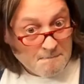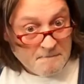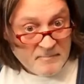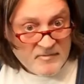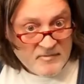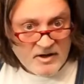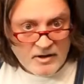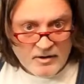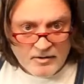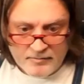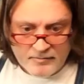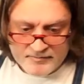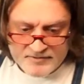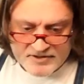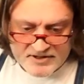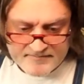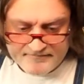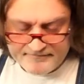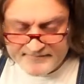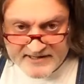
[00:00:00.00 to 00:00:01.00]
you know,
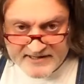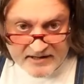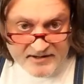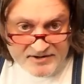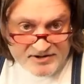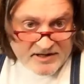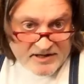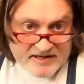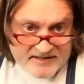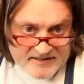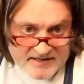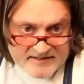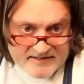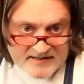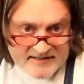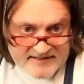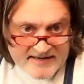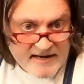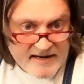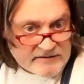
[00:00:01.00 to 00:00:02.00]
just tells you it doesn't
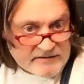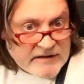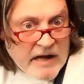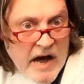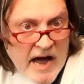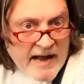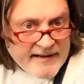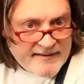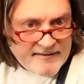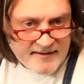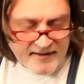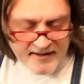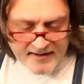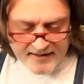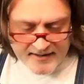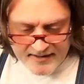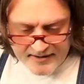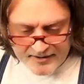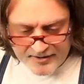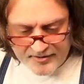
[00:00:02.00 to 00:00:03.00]
take a lot,
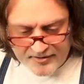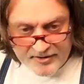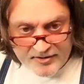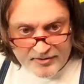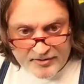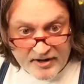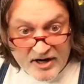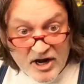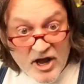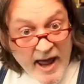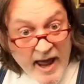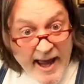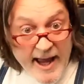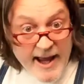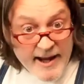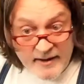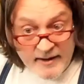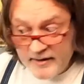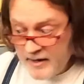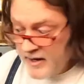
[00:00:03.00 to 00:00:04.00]
you know, to do it.
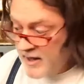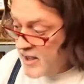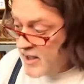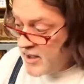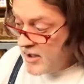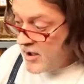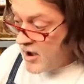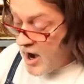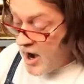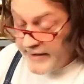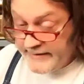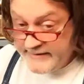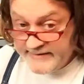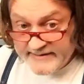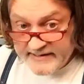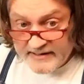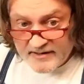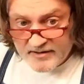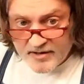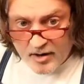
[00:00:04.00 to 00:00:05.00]
And I
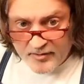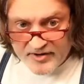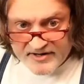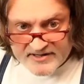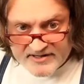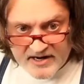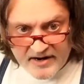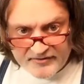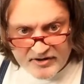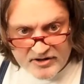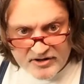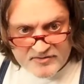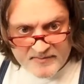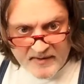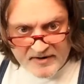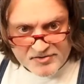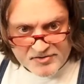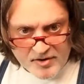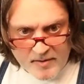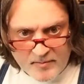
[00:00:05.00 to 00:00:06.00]
didn't always have to use my
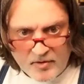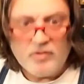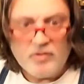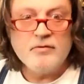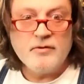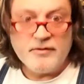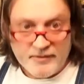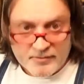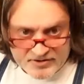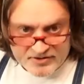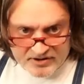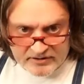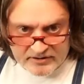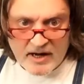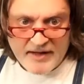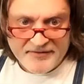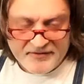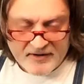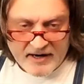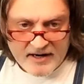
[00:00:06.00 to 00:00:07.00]
Dremel. There was a
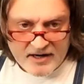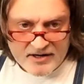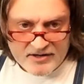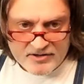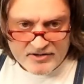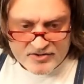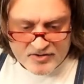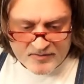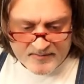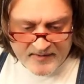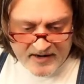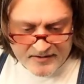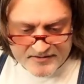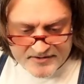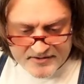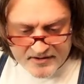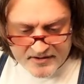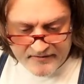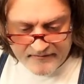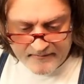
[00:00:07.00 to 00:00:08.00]
lot that I could use with my other stuff.